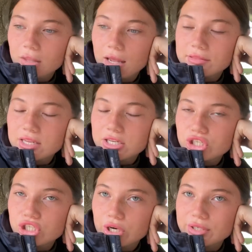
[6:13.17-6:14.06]
and then it's
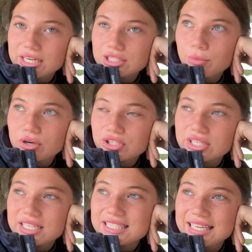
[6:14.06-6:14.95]
show day tomorrow so i
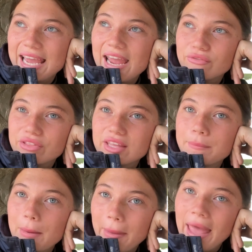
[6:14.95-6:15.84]
need to get everything
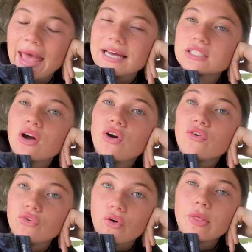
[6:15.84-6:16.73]
prepared
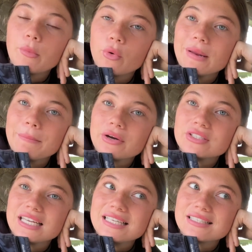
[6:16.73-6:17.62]
for the morning
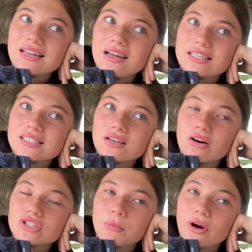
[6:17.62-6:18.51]
because it's an early start
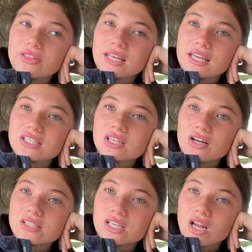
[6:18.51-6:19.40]
tomorrow i think it
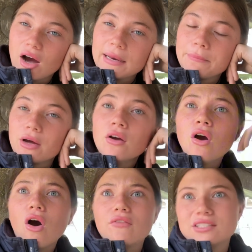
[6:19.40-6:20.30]
starts at nine but
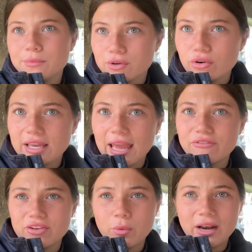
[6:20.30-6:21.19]
obviously we've got to get
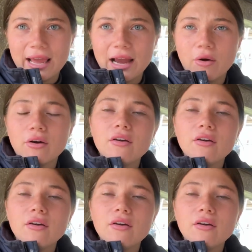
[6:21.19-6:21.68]
everyone out